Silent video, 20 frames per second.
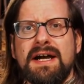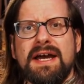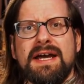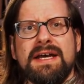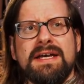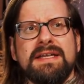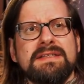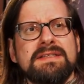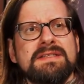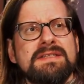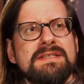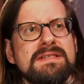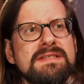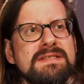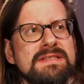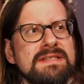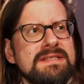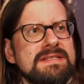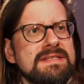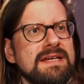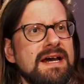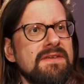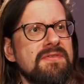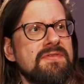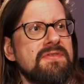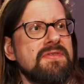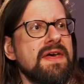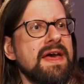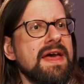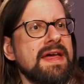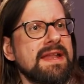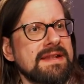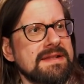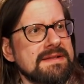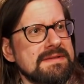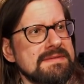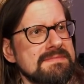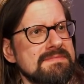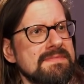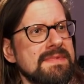And since I
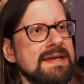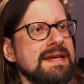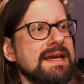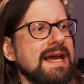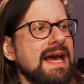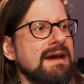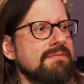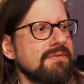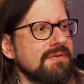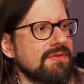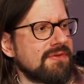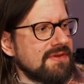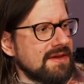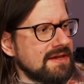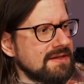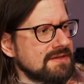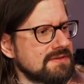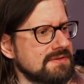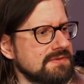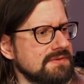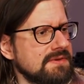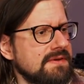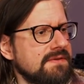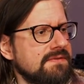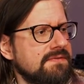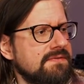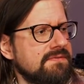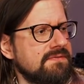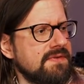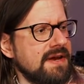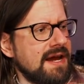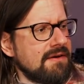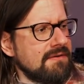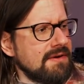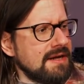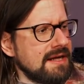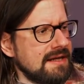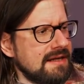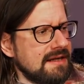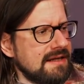then make everything into a
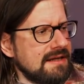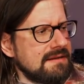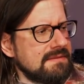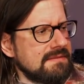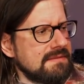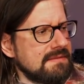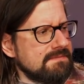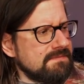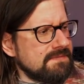very